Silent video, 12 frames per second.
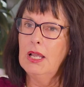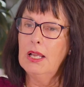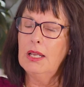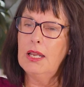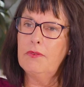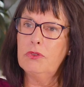
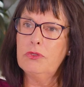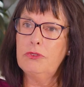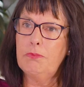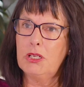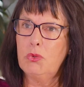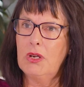levels
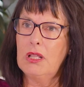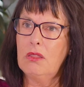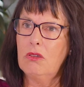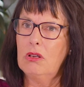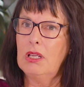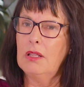by
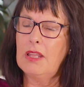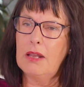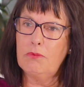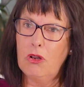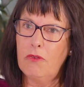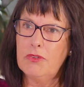2030, and
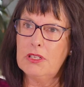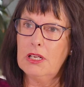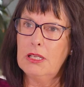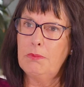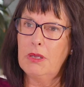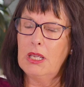that will
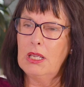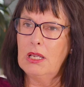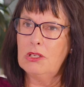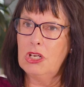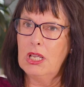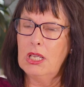obviously be
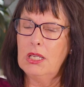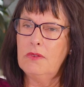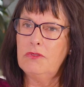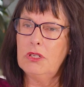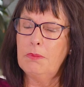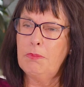
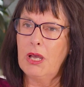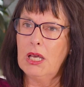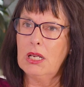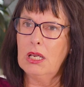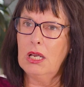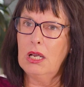achieved. But